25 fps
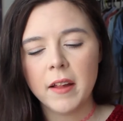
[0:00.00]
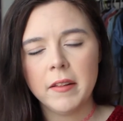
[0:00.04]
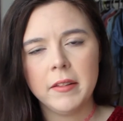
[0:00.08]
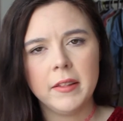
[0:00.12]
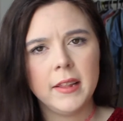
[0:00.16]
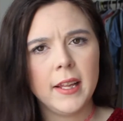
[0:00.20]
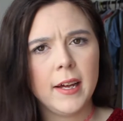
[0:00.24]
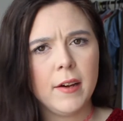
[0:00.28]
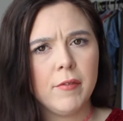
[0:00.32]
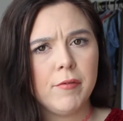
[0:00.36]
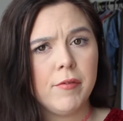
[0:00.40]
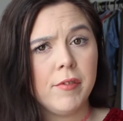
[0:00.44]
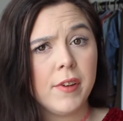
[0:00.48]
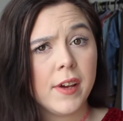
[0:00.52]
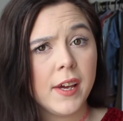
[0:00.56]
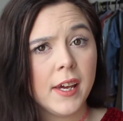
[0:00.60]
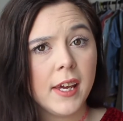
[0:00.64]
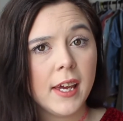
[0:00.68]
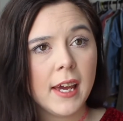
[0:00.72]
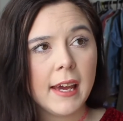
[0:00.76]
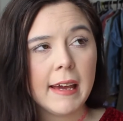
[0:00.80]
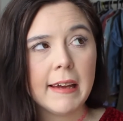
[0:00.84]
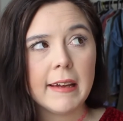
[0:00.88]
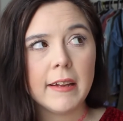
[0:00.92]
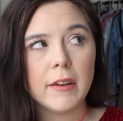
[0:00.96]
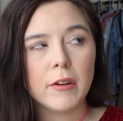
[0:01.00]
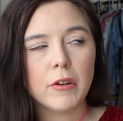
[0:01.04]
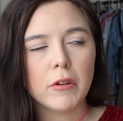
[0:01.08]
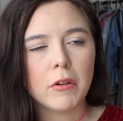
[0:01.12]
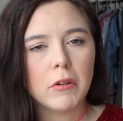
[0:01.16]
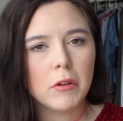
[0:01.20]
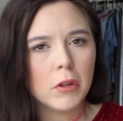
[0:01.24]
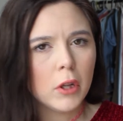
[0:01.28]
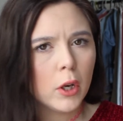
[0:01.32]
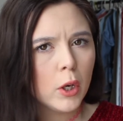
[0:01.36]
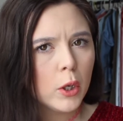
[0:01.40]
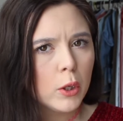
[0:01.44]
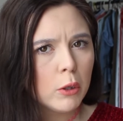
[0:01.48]
La Vie en
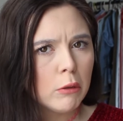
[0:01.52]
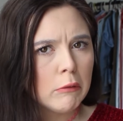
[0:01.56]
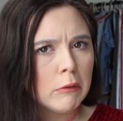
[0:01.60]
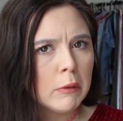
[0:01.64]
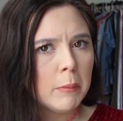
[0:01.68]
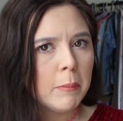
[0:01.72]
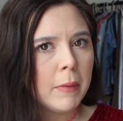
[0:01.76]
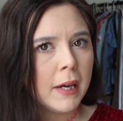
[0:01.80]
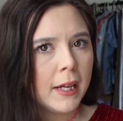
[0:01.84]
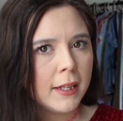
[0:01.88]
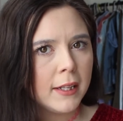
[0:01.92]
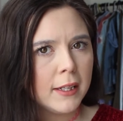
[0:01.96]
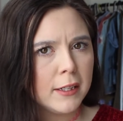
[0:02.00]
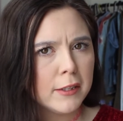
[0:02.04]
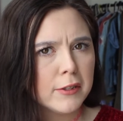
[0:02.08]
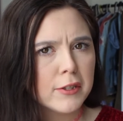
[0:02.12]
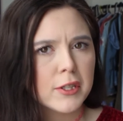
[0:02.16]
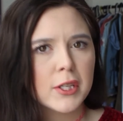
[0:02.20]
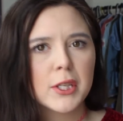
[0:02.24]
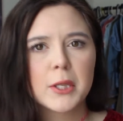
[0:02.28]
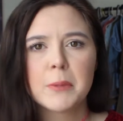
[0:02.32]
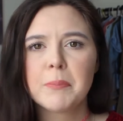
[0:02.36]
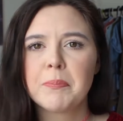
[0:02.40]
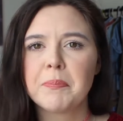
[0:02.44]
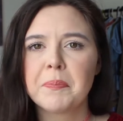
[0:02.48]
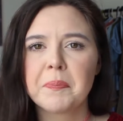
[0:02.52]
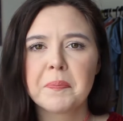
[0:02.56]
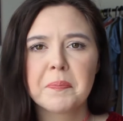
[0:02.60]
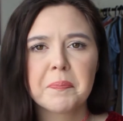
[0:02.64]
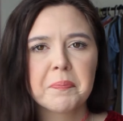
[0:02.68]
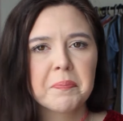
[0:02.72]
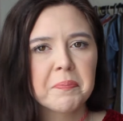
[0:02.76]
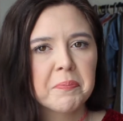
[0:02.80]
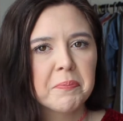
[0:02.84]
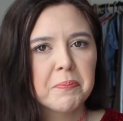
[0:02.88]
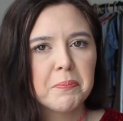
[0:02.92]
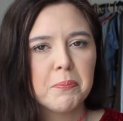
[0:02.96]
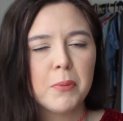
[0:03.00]
Glow palette.
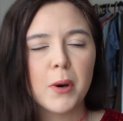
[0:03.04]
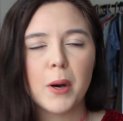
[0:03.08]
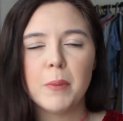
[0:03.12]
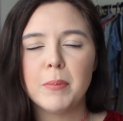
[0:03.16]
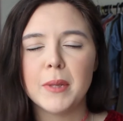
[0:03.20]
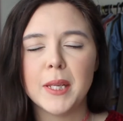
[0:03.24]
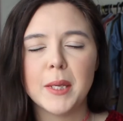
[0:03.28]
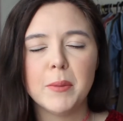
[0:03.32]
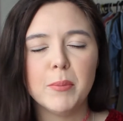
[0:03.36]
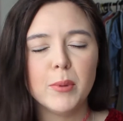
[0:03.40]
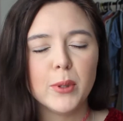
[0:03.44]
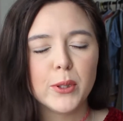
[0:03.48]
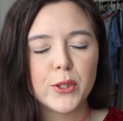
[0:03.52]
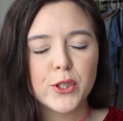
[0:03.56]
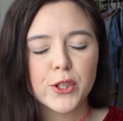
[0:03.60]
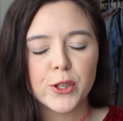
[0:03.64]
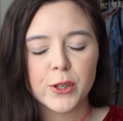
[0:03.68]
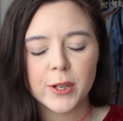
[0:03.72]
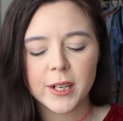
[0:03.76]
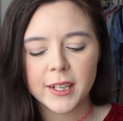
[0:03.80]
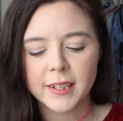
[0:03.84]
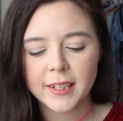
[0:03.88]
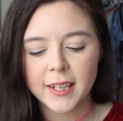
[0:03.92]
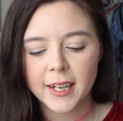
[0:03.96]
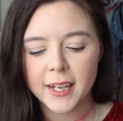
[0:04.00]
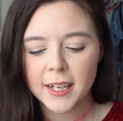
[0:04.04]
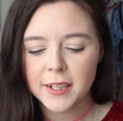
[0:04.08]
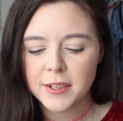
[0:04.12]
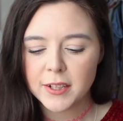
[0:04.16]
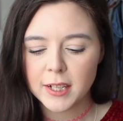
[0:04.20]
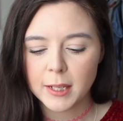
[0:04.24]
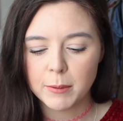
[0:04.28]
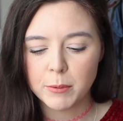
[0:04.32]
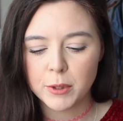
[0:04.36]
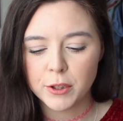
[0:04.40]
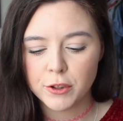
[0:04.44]
Probably butchering that. I'm